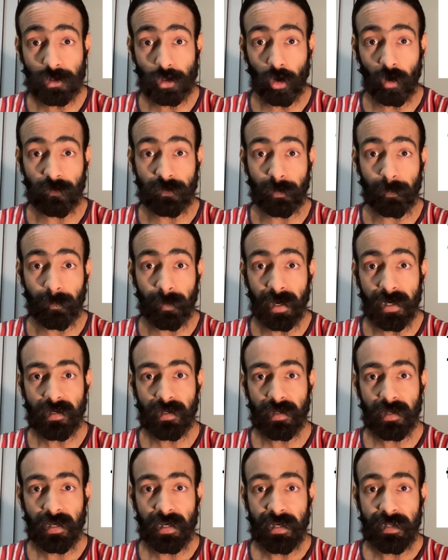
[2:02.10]
of the bet,
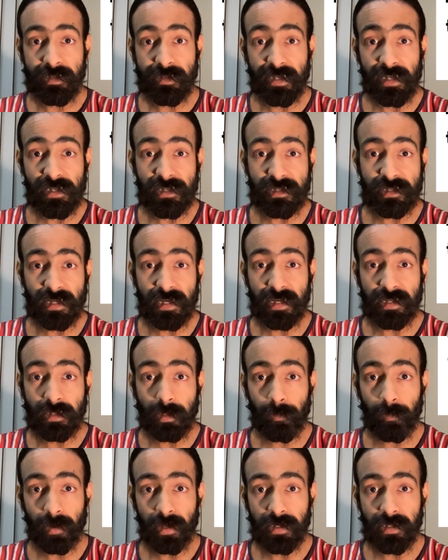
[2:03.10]
they'll stake the
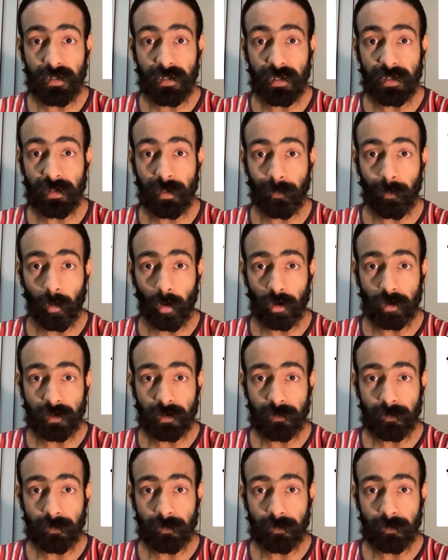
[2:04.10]
money in the pot.